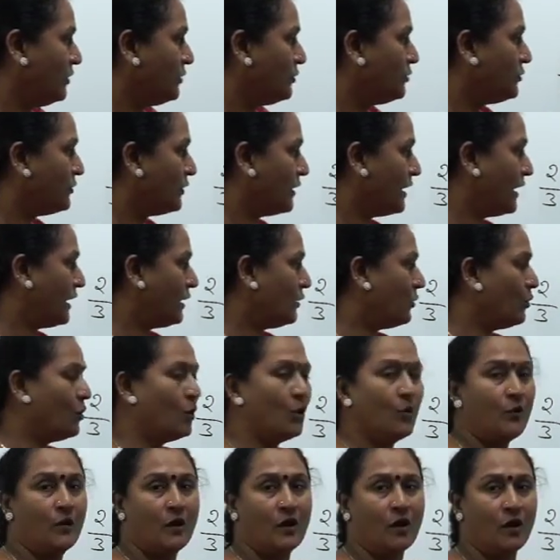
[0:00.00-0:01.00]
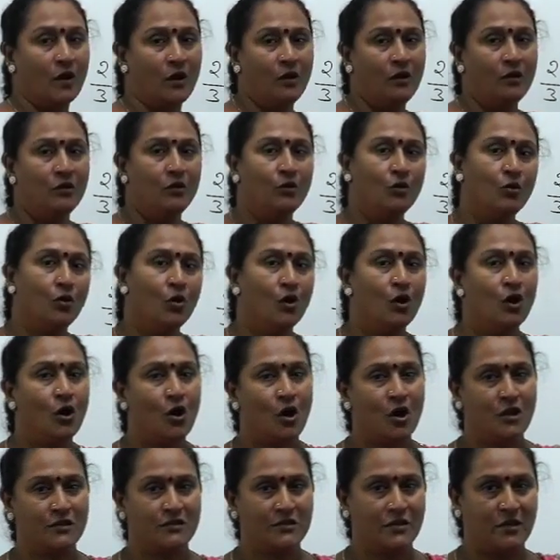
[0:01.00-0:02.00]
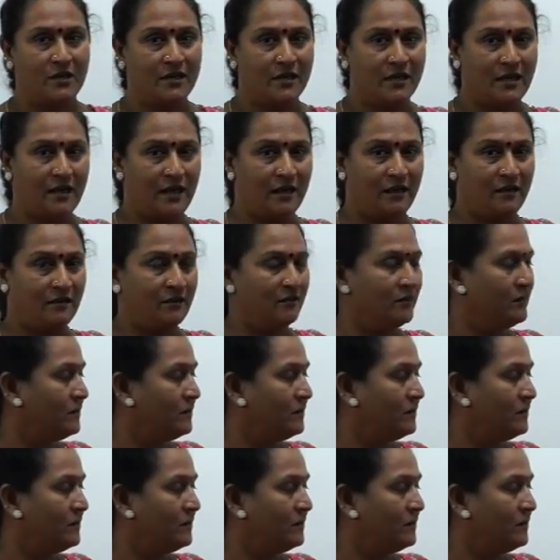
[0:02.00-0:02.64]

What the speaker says: to get overall no loss or gain.